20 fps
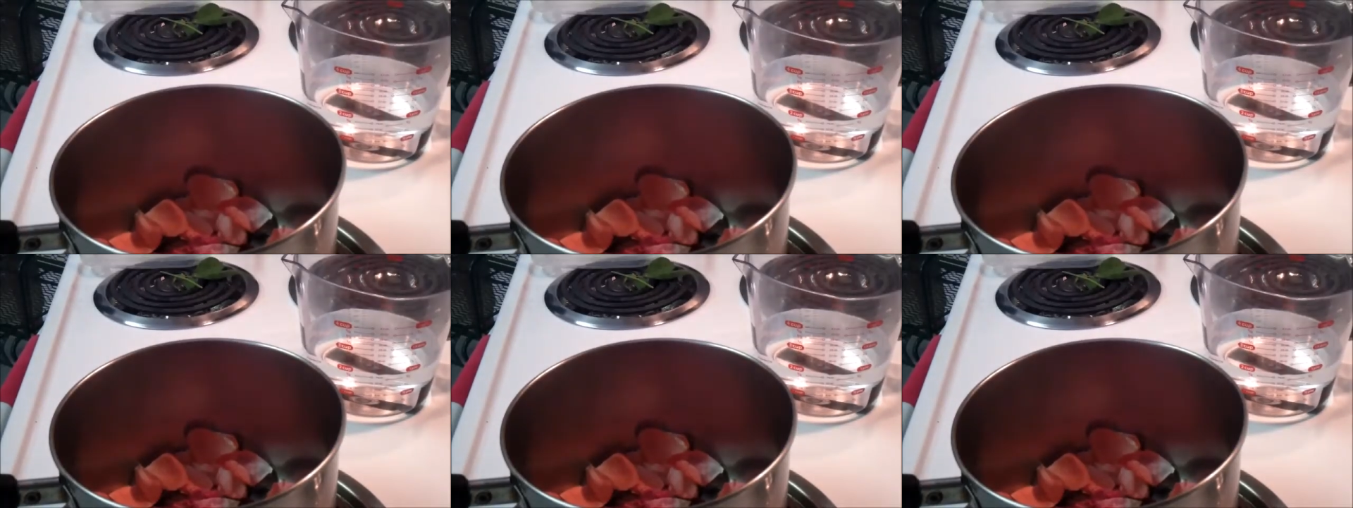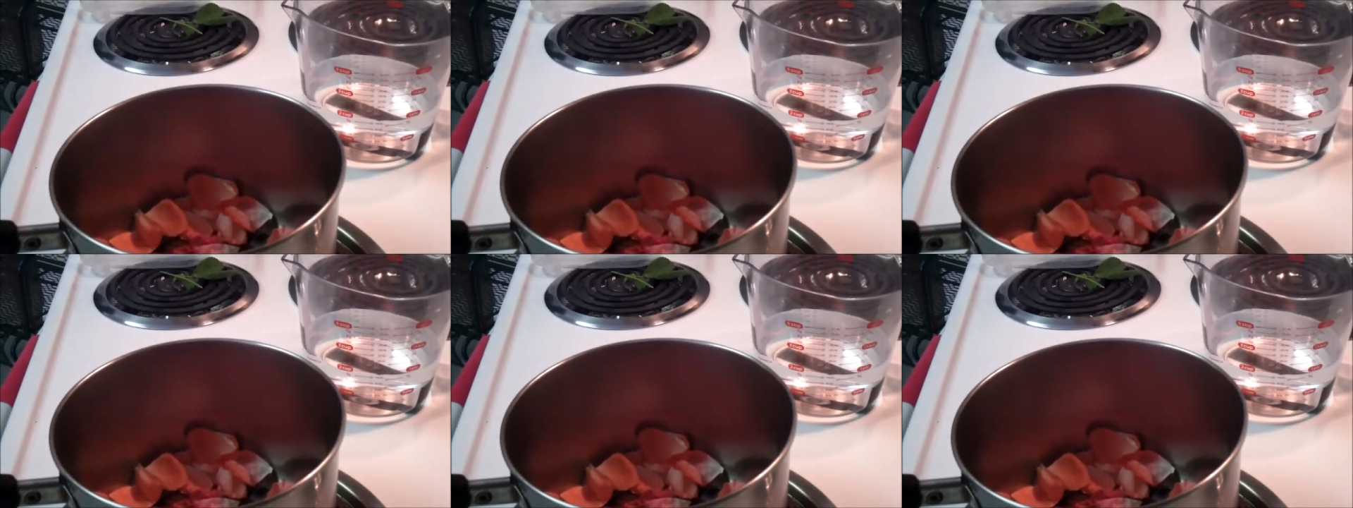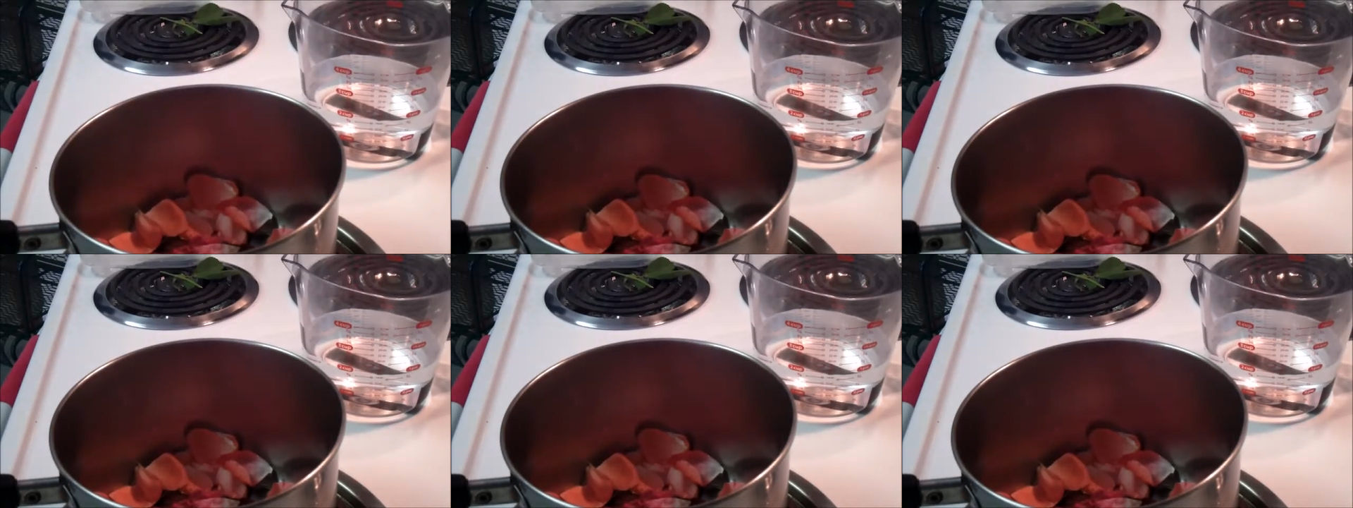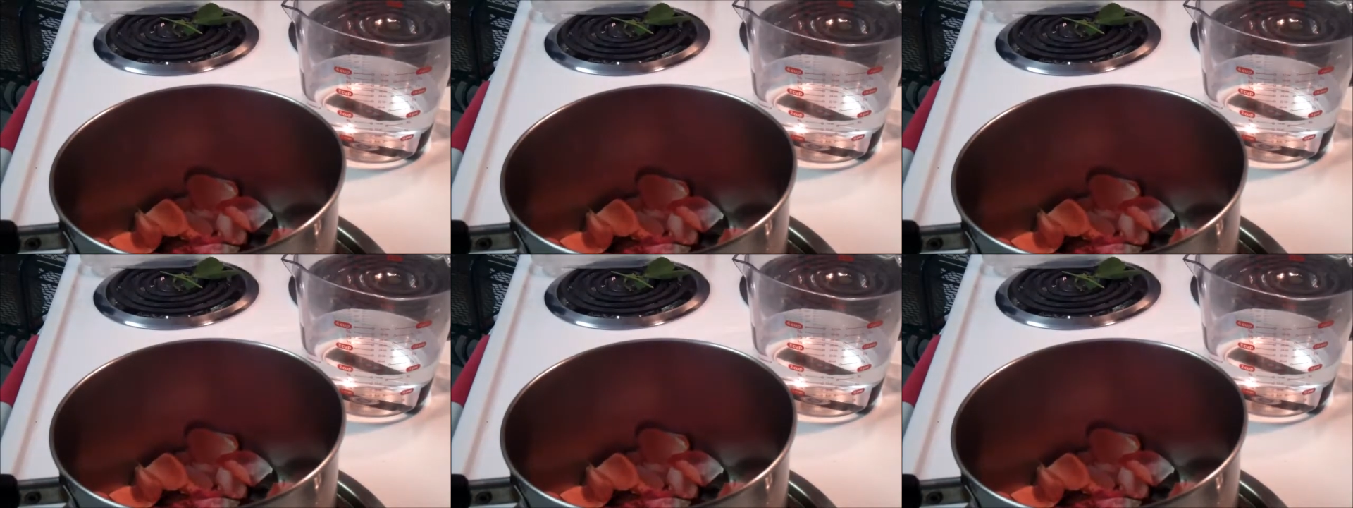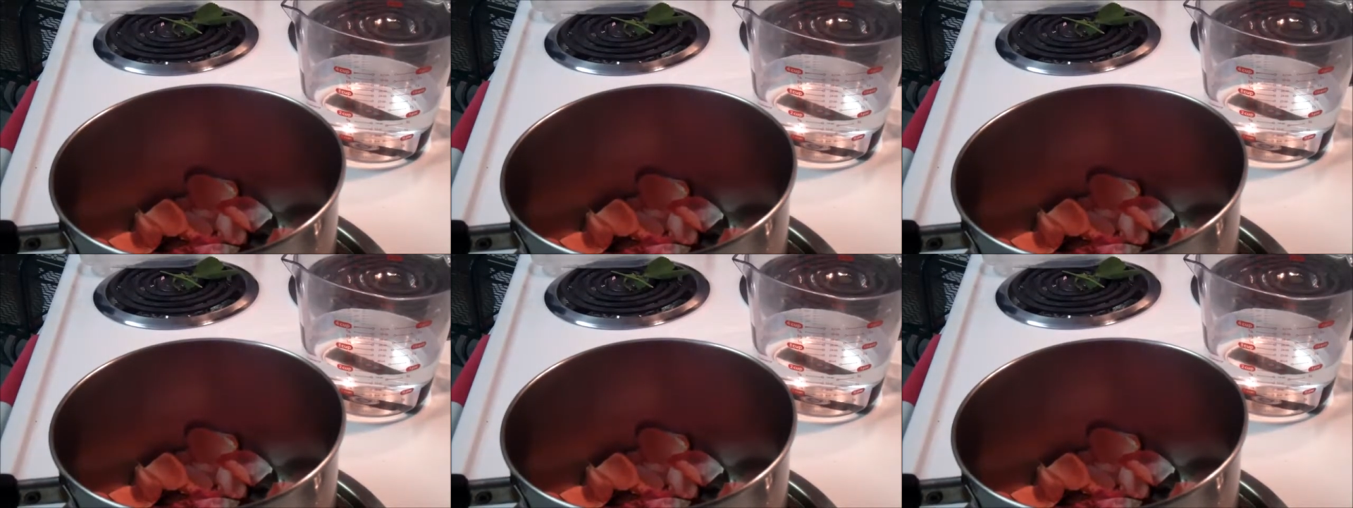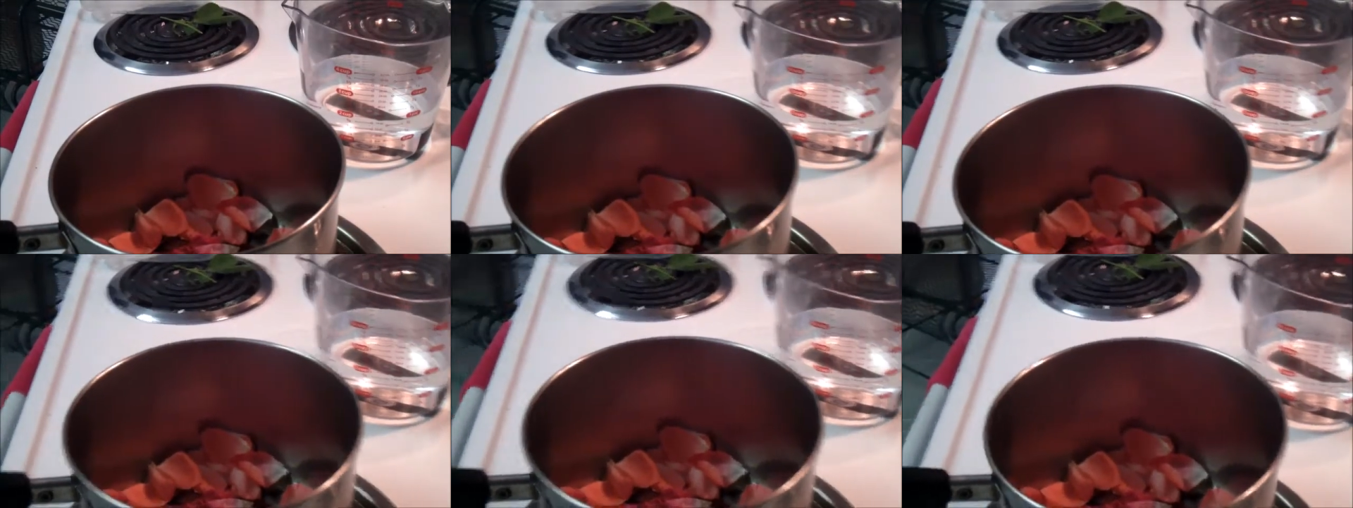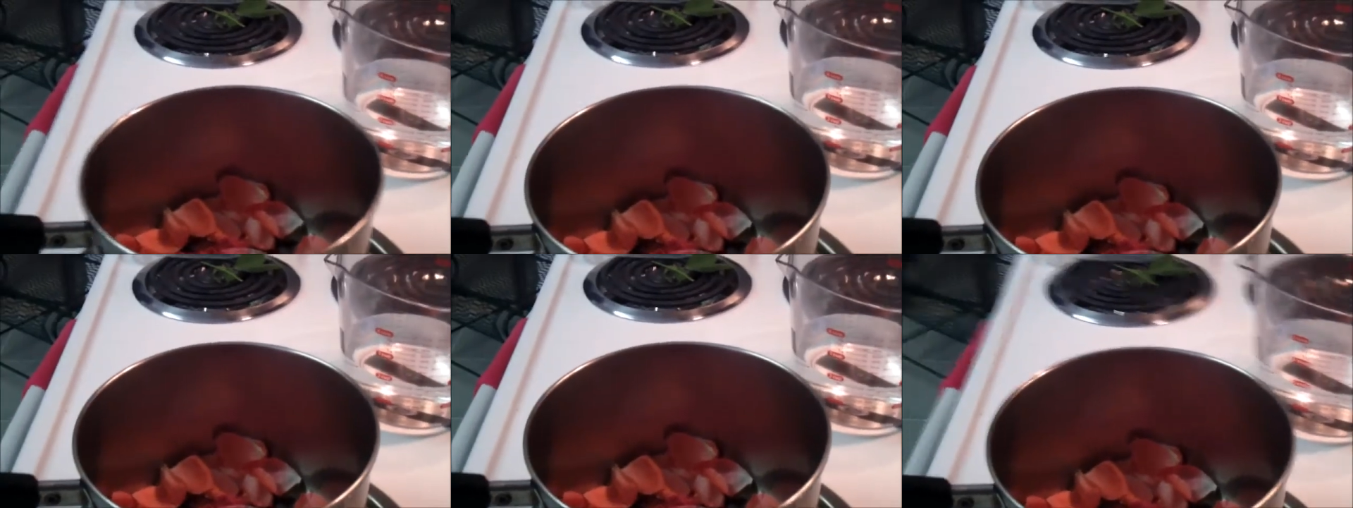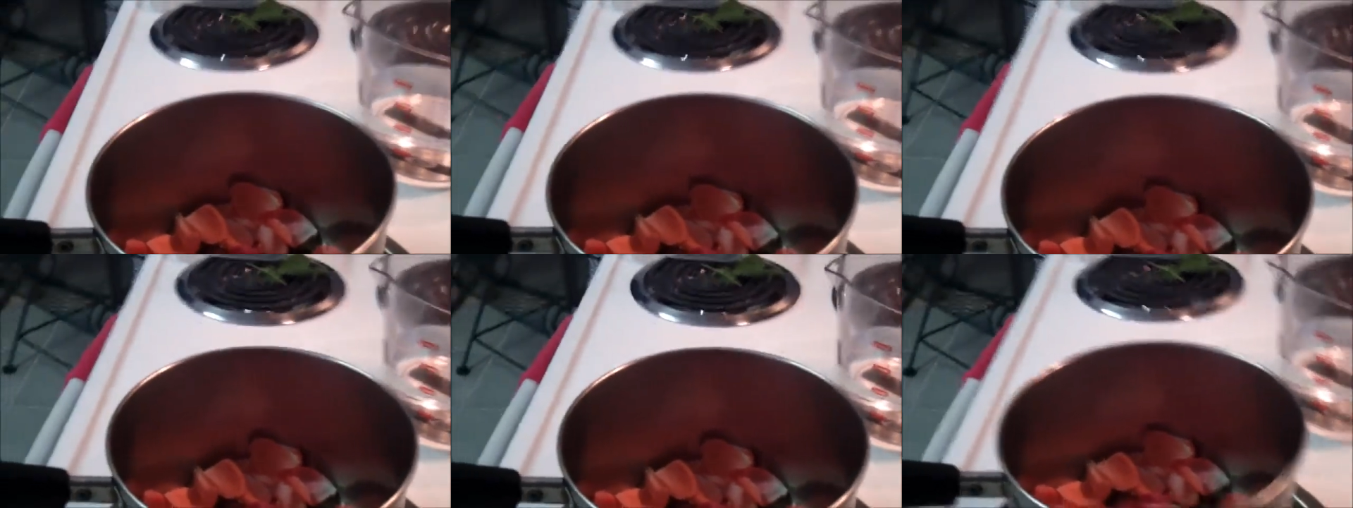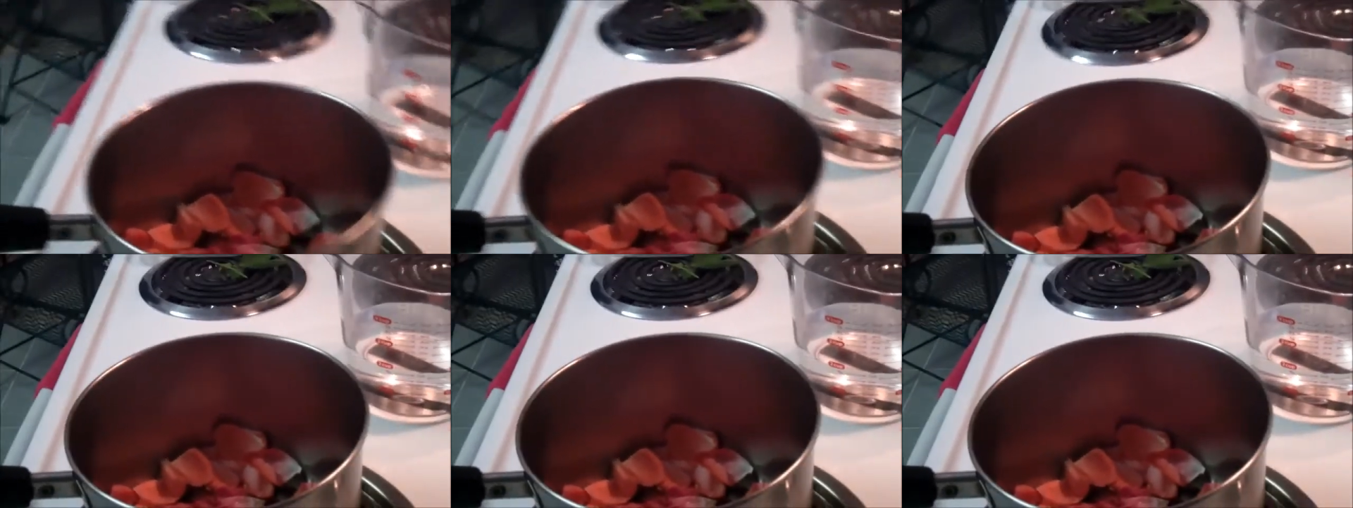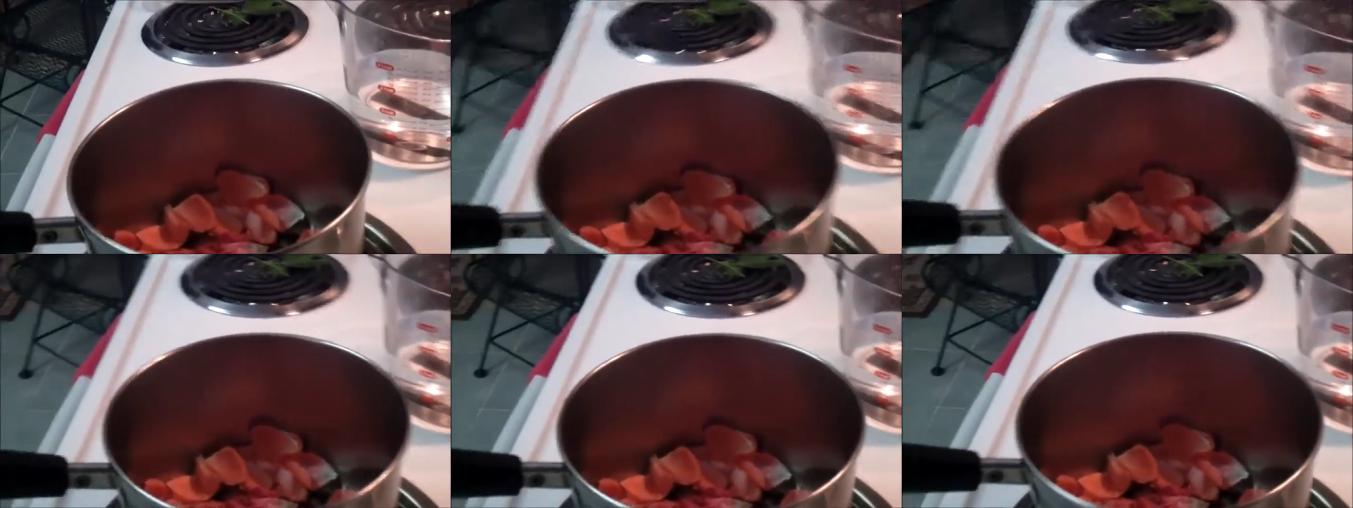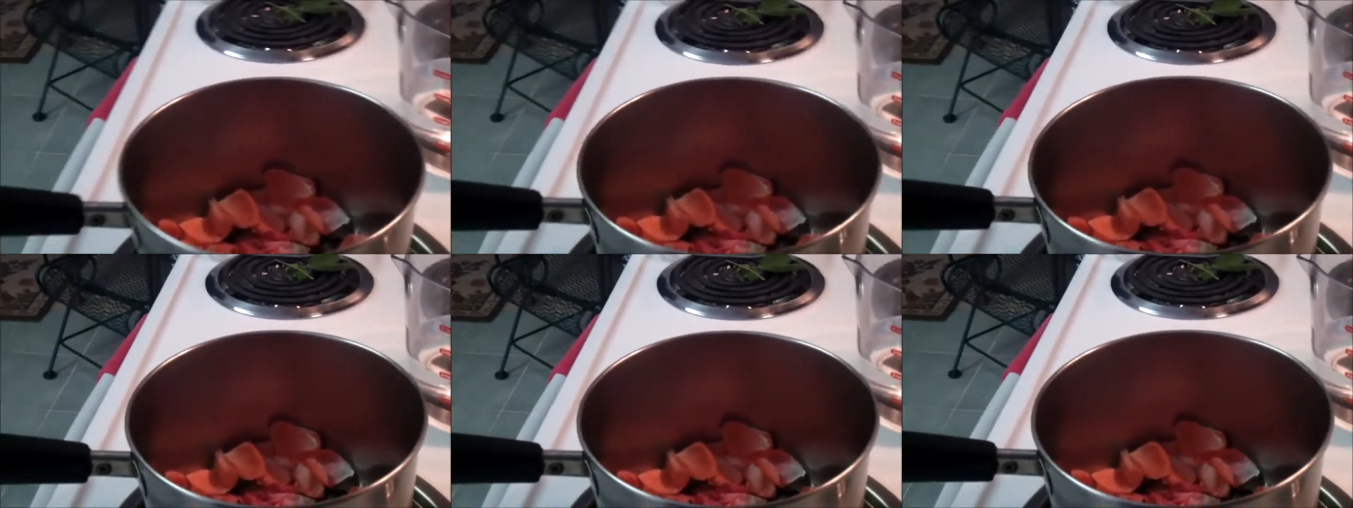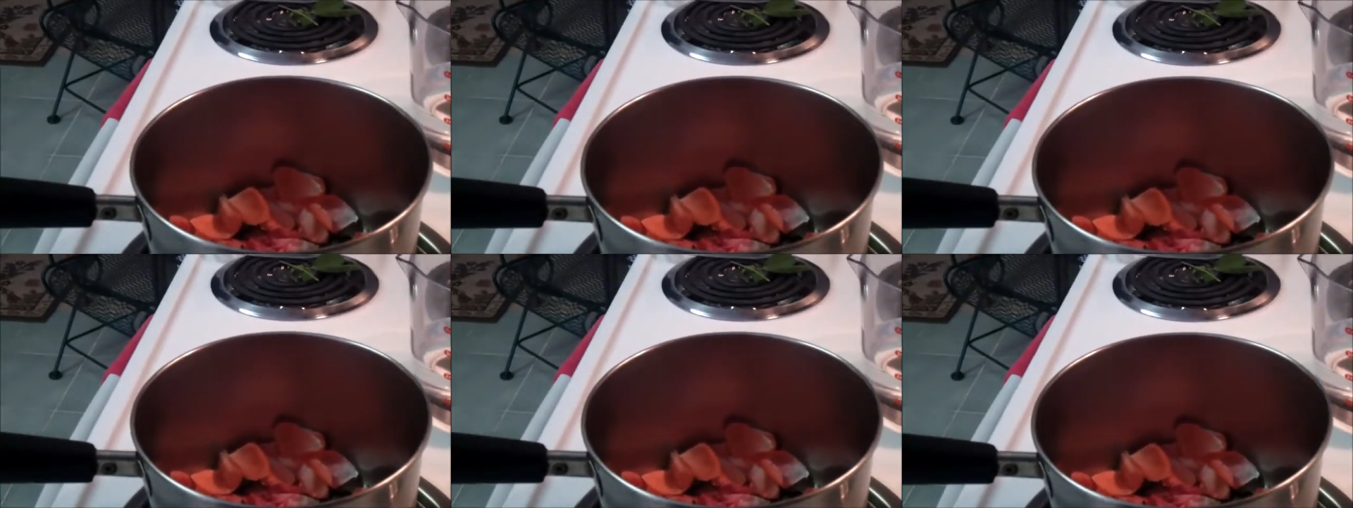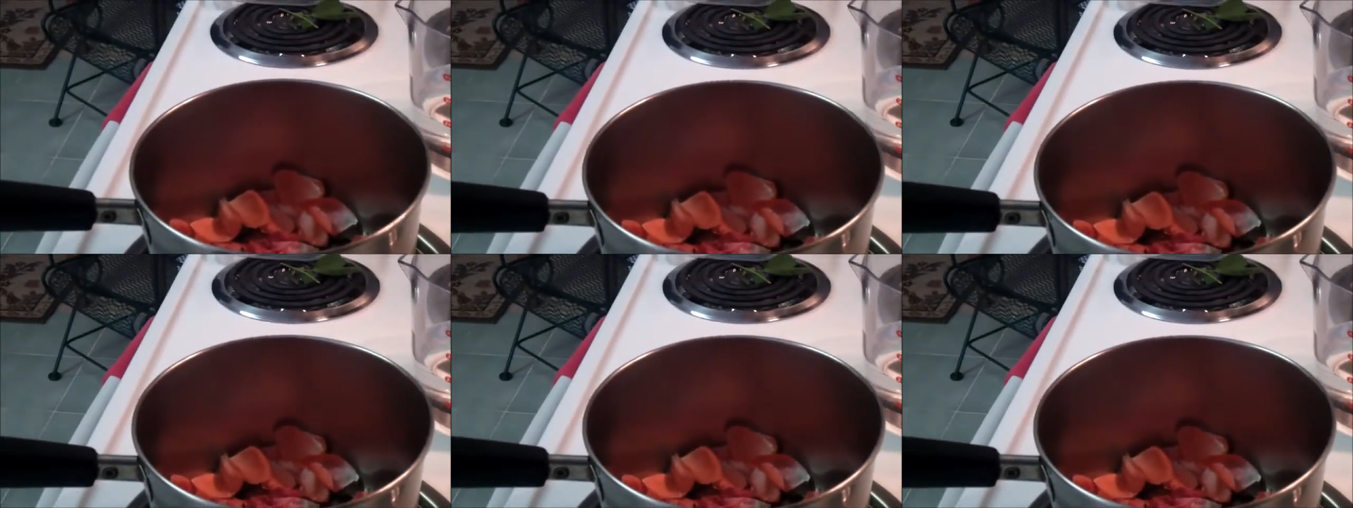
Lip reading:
(no speaker visible)